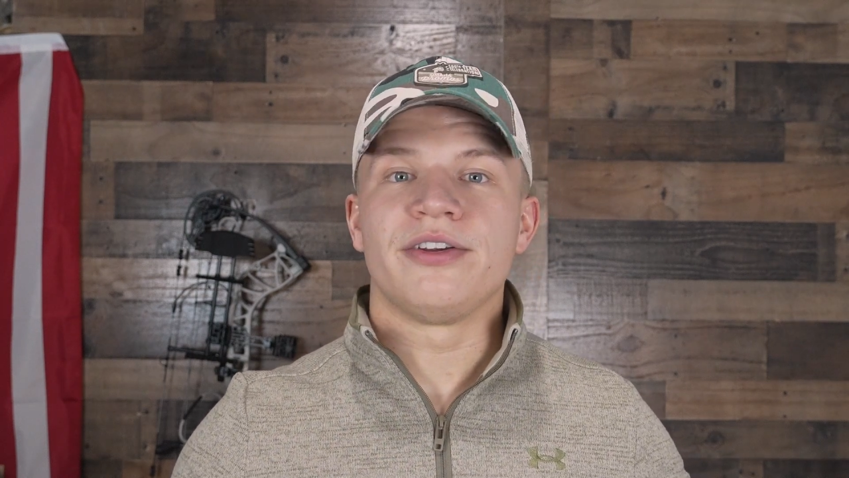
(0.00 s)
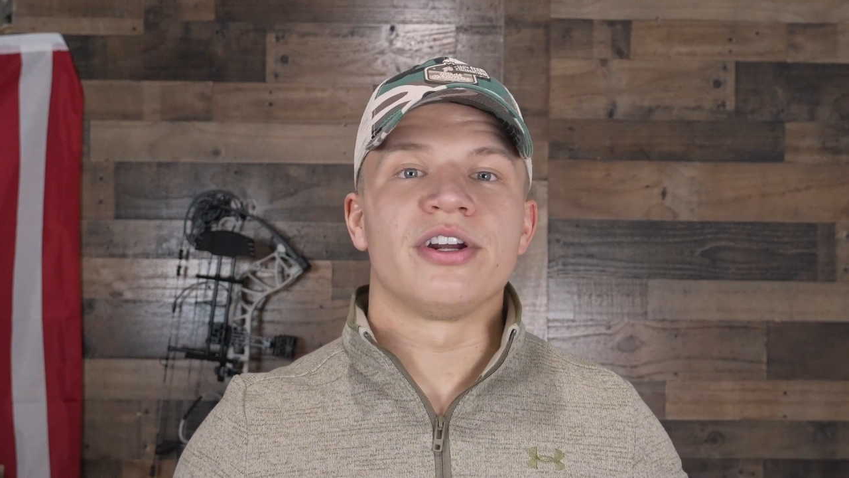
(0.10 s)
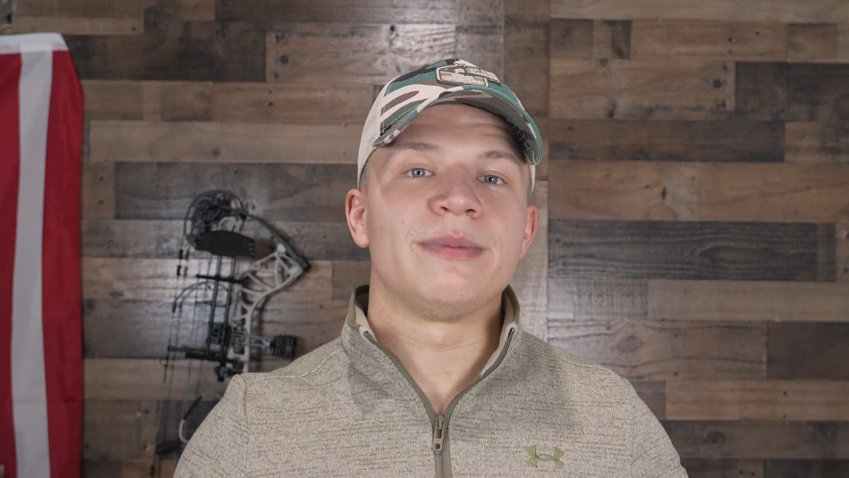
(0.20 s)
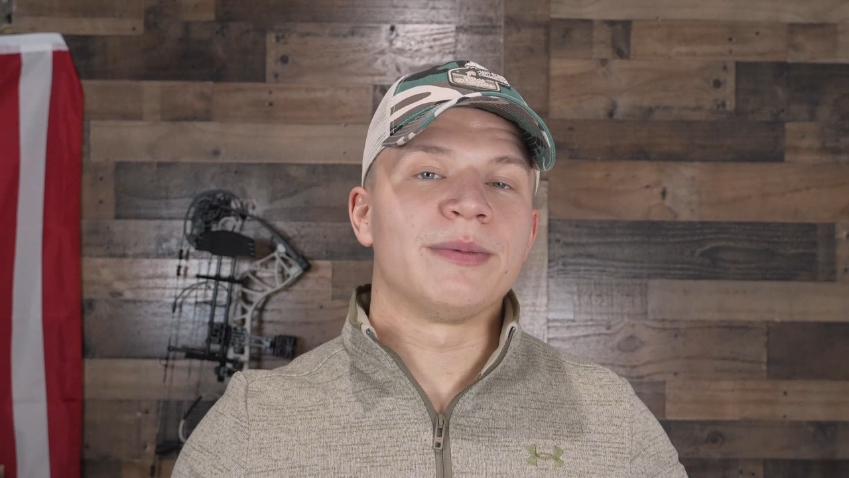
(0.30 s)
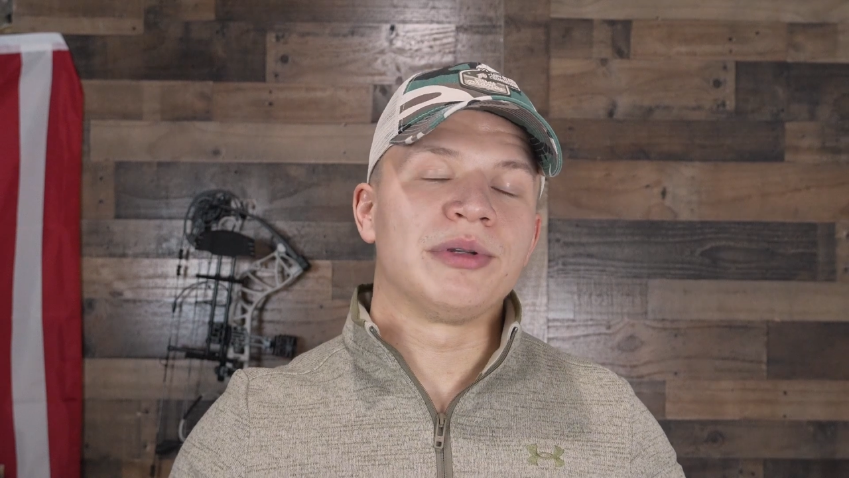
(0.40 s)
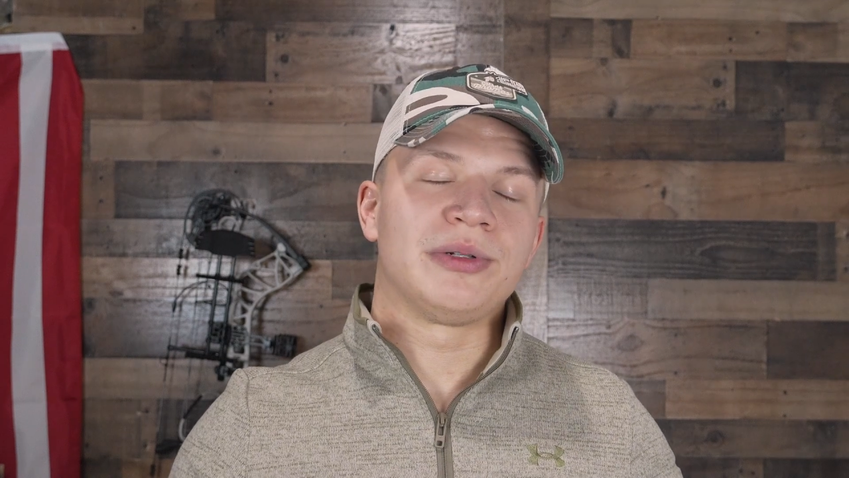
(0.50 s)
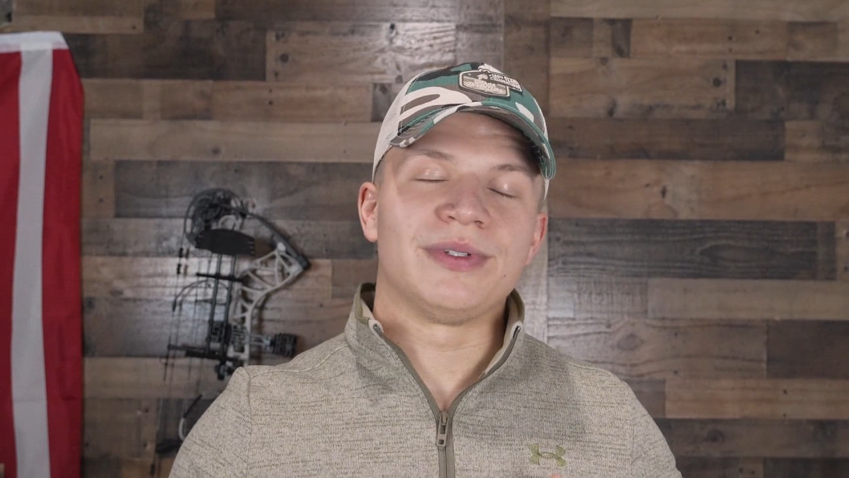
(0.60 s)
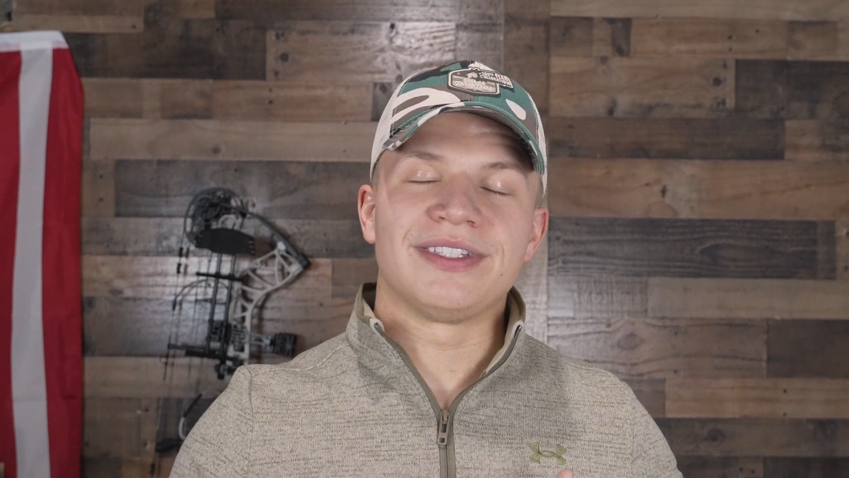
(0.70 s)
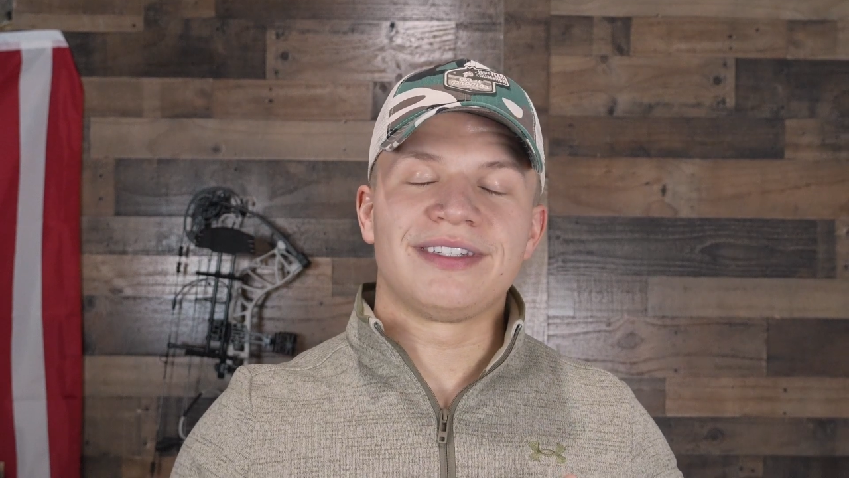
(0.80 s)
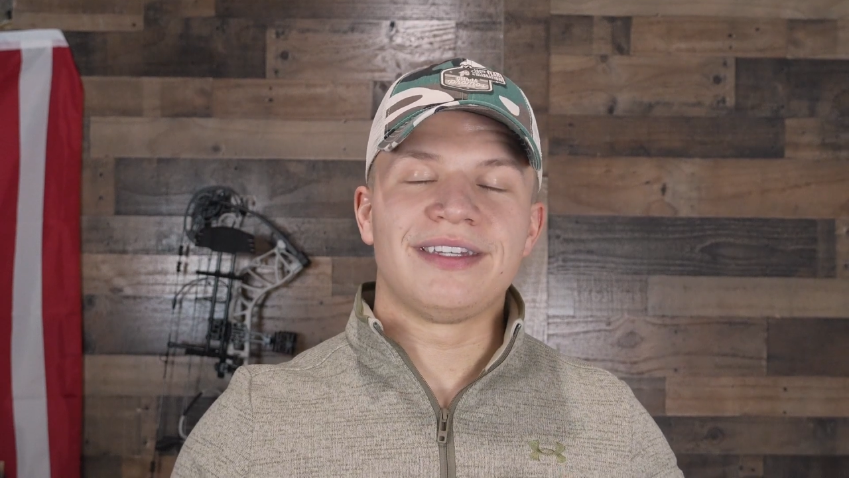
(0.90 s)
you're going to be able to
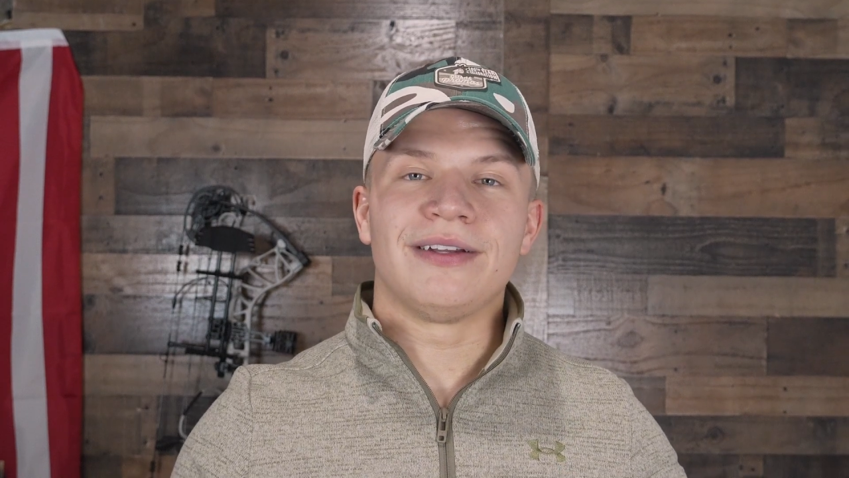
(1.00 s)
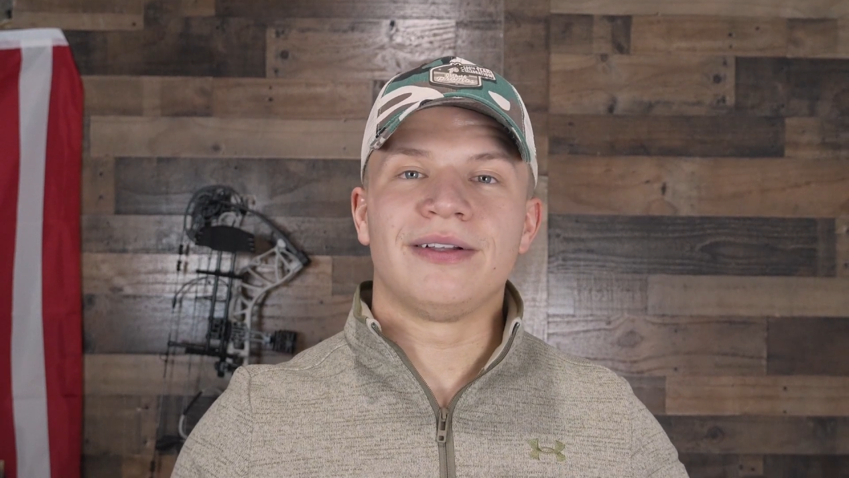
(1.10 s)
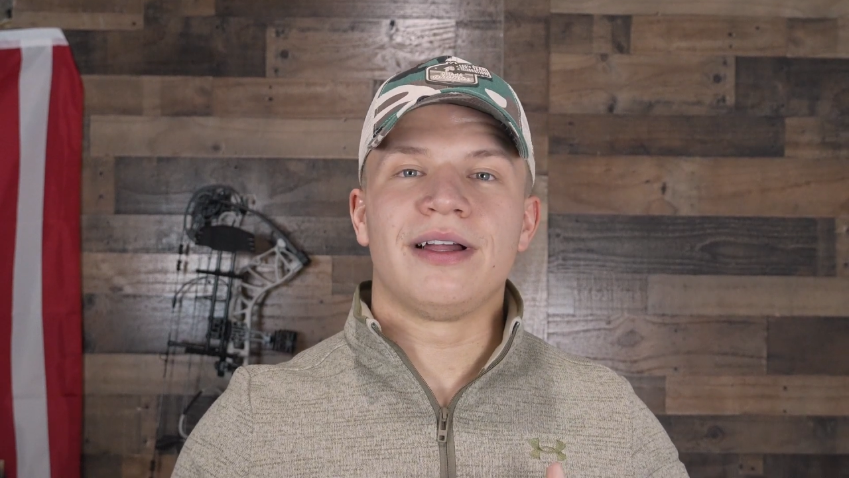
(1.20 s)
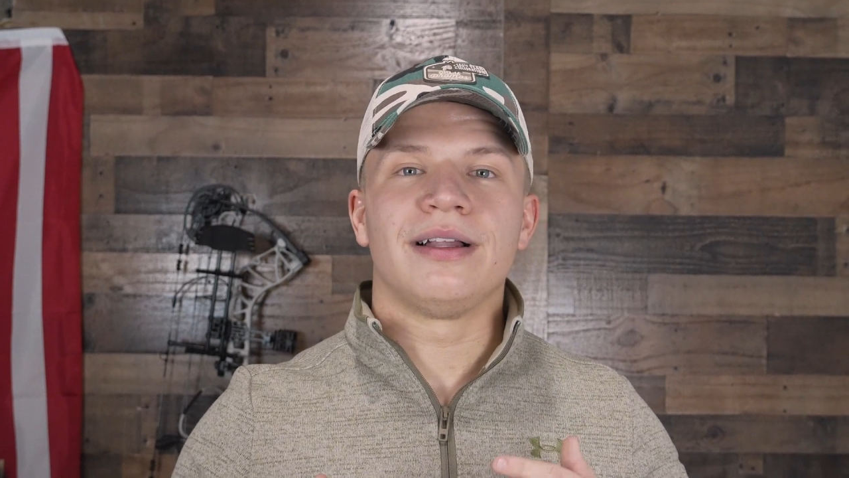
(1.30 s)
instill